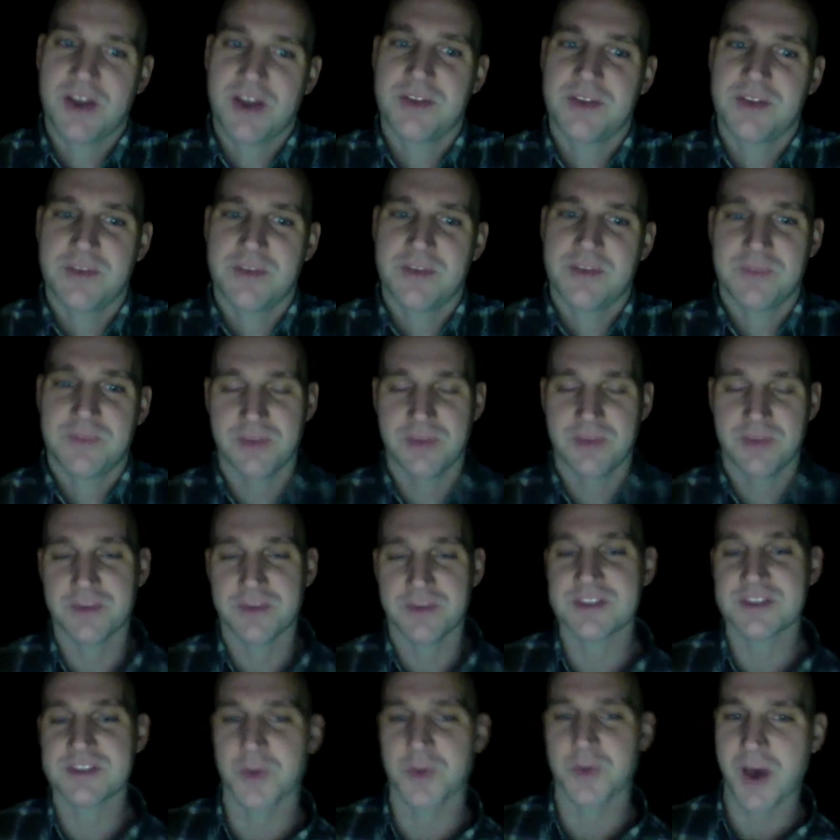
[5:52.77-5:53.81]
if it's the
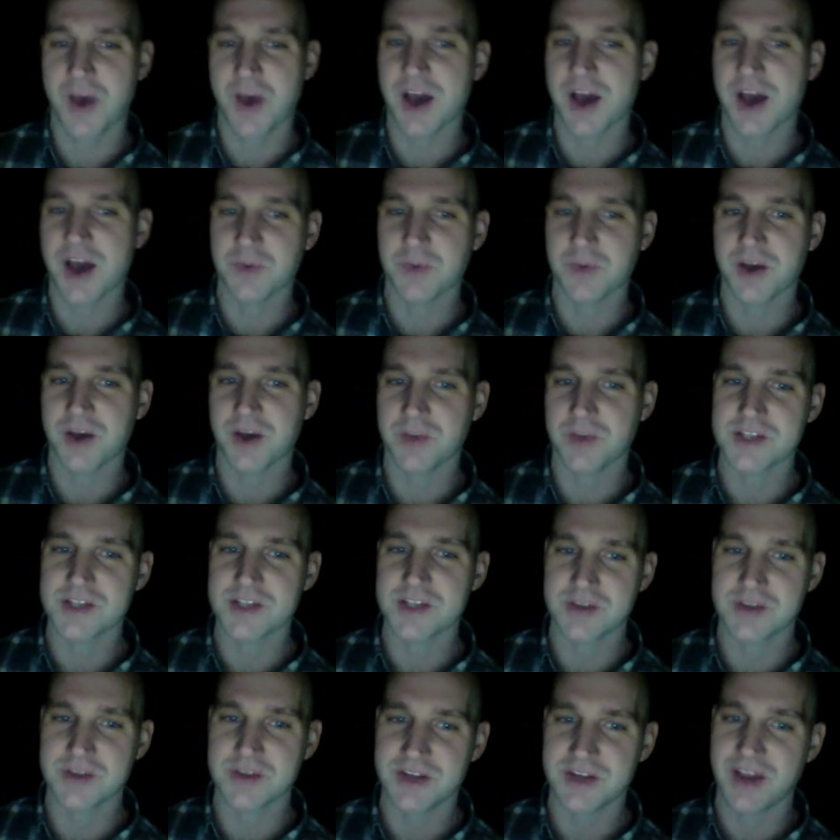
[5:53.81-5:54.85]
wild, wild west right
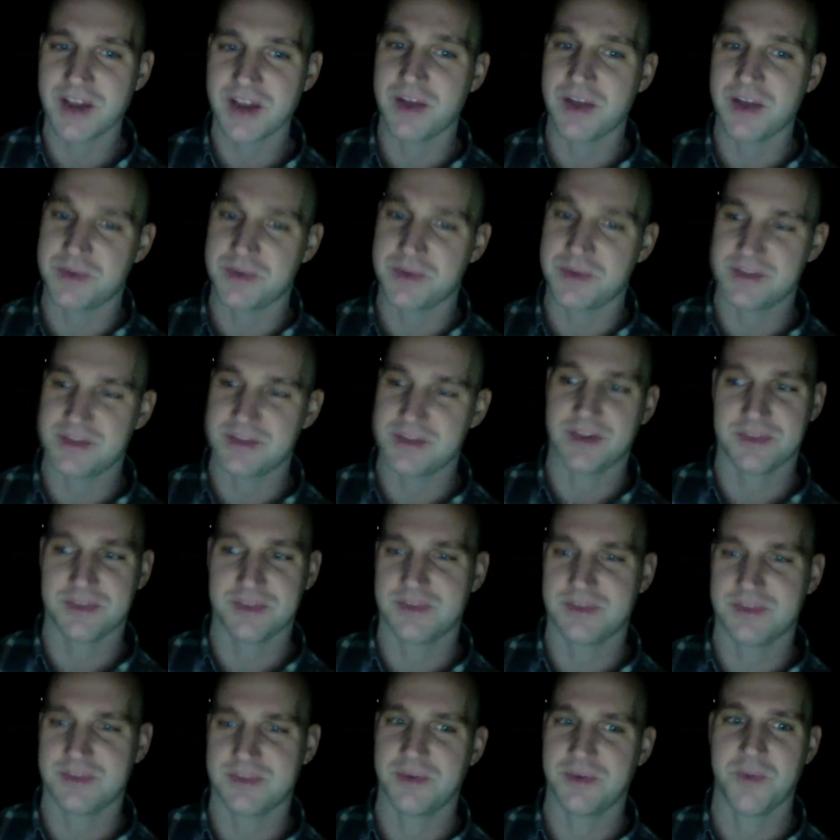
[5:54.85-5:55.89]
now, that was like
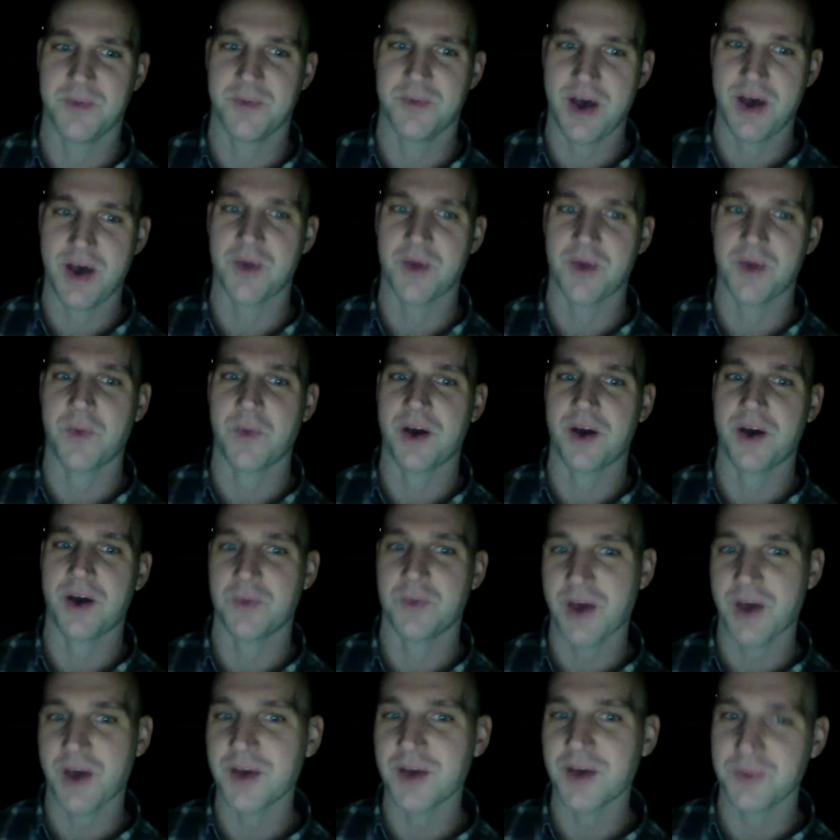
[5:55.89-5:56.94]
the wild, wild,
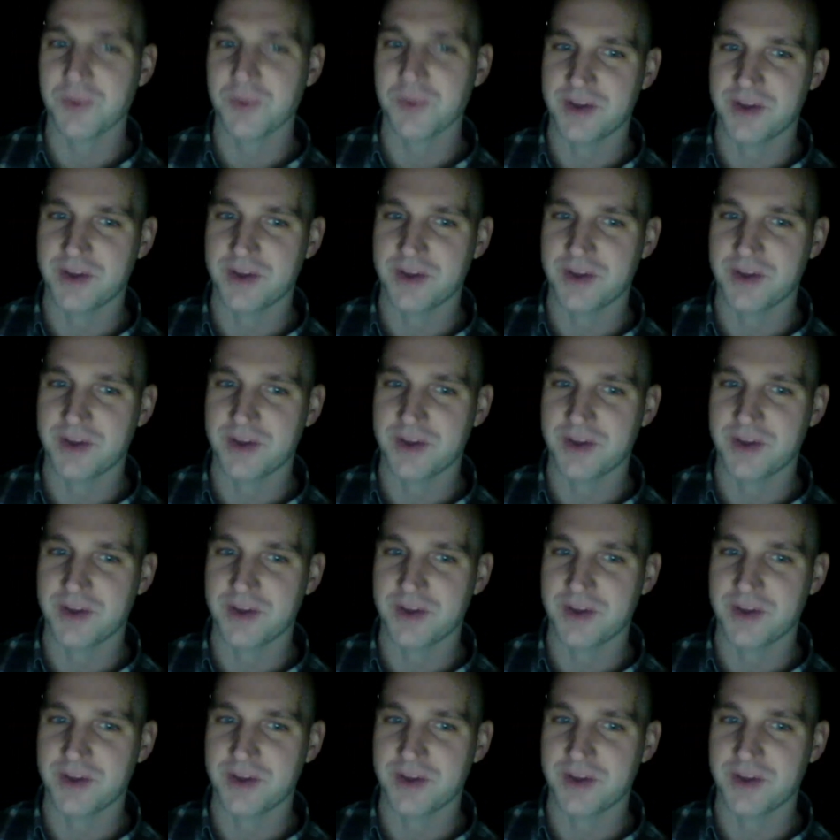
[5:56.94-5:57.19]
wild west.